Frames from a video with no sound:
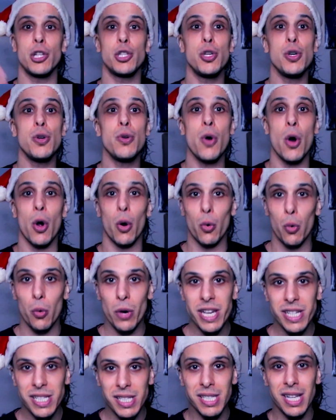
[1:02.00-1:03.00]
to
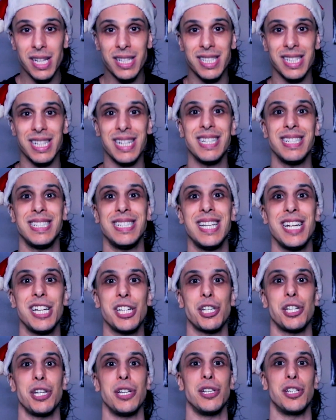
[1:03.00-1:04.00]
recent
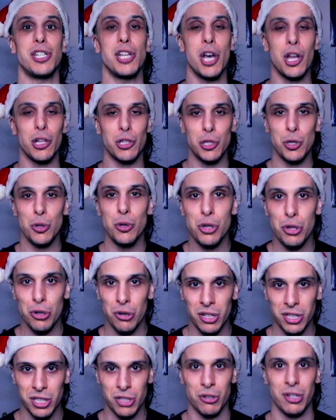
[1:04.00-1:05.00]
additions to
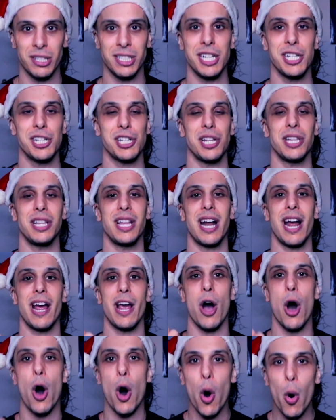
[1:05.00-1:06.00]
the tradition that I
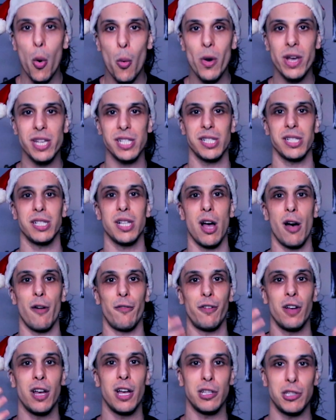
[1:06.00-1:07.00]
always
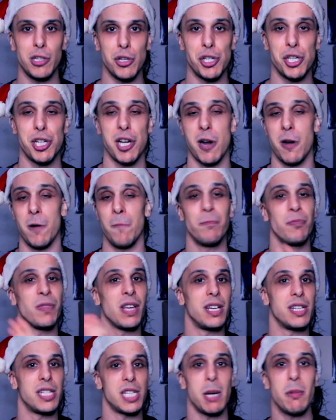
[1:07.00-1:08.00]
love to share.
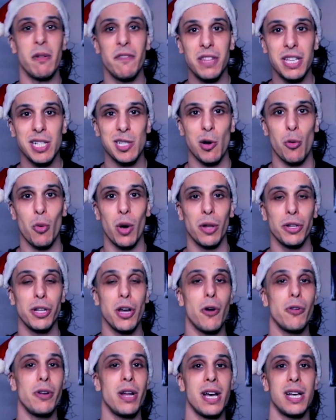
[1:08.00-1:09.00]
Some of these are well
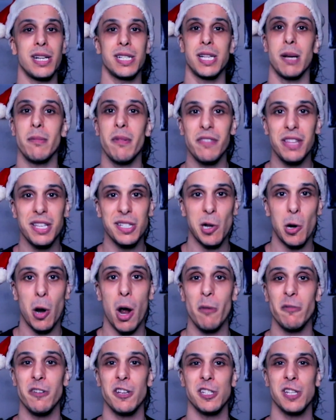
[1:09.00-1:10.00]
known, some of these are
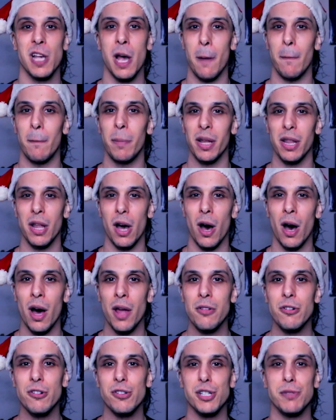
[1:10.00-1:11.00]
obvious, but
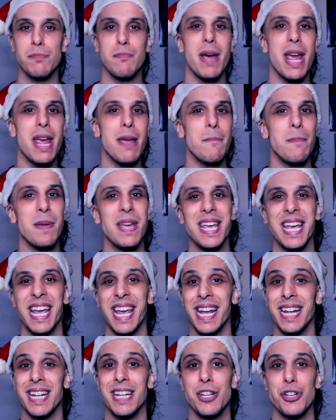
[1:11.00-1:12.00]
others may be
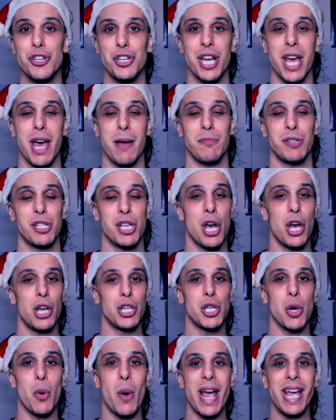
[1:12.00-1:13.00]
hidden gems.
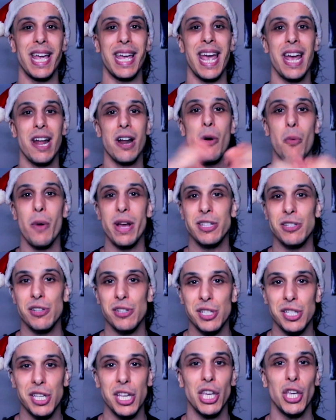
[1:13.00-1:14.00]
So I cannot wait to
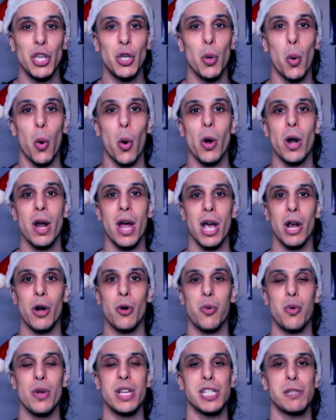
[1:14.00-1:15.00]
see your
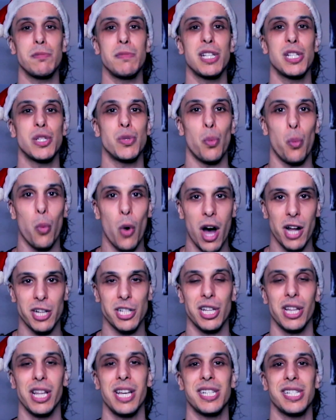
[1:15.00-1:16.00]
Christmas
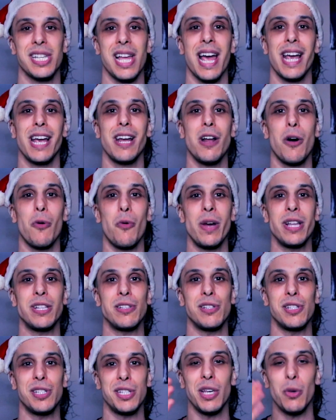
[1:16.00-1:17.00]
watch list. I cannot wait to
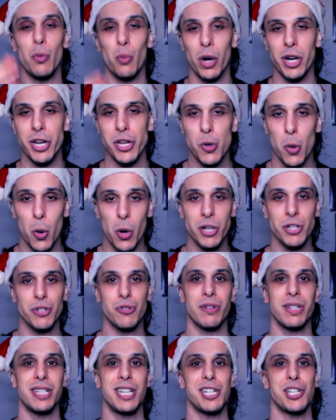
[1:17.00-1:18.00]
see what your
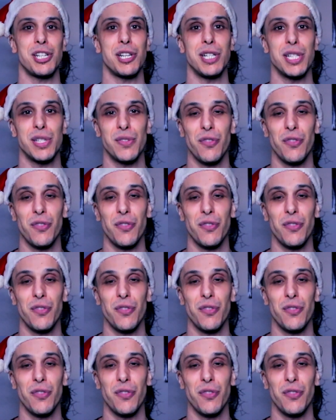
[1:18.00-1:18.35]
traditions